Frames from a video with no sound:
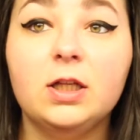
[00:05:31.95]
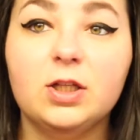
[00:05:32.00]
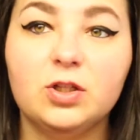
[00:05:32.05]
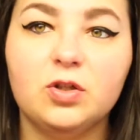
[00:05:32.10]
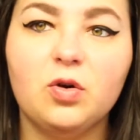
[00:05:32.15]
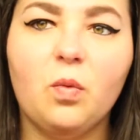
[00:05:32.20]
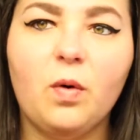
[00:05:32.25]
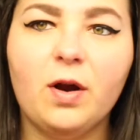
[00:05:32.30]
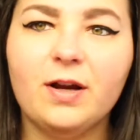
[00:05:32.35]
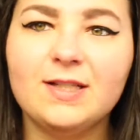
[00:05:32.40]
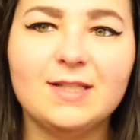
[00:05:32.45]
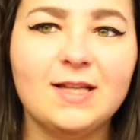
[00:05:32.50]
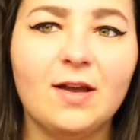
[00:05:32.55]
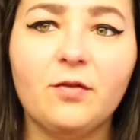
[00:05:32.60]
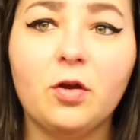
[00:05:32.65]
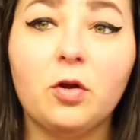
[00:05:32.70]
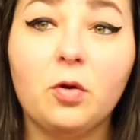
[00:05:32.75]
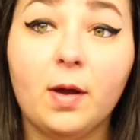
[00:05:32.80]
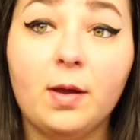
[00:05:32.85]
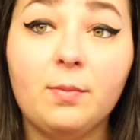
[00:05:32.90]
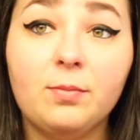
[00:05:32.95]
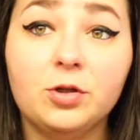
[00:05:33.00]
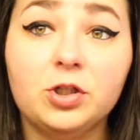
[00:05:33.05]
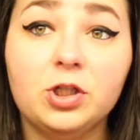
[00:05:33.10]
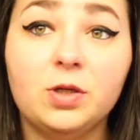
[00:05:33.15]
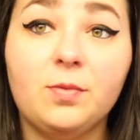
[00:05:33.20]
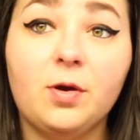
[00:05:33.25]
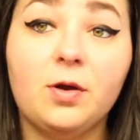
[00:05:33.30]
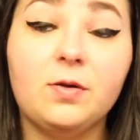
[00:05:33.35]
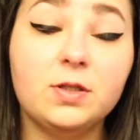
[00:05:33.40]
So it works because I have quite
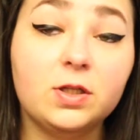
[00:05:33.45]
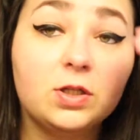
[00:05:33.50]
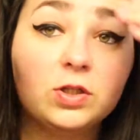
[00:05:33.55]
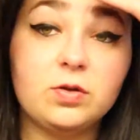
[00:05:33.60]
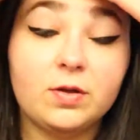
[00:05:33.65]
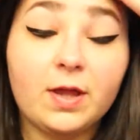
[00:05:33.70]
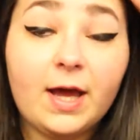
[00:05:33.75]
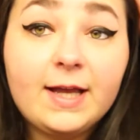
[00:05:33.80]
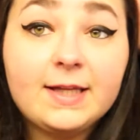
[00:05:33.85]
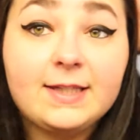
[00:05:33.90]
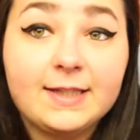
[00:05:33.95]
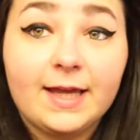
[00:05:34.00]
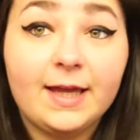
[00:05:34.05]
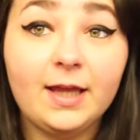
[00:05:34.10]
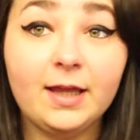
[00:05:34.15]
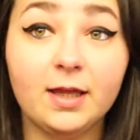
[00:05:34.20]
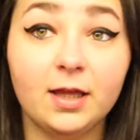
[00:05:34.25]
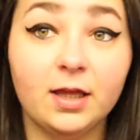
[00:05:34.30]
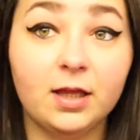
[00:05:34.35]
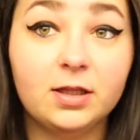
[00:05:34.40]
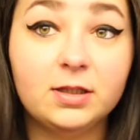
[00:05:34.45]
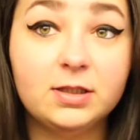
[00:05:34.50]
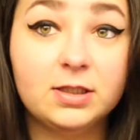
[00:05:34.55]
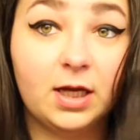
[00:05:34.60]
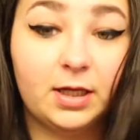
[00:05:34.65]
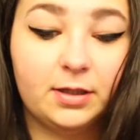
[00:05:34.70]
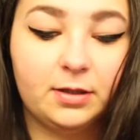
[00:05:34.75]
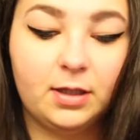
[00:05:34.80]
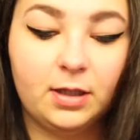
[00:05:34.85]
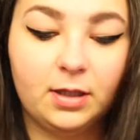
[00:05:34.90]
bushy brows. So that's it,
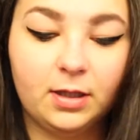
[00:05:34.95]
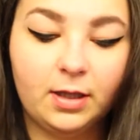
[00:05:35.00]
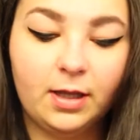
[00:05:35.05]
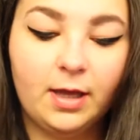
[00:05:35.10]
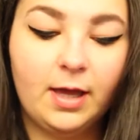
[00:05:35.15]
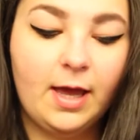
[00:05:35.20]
done.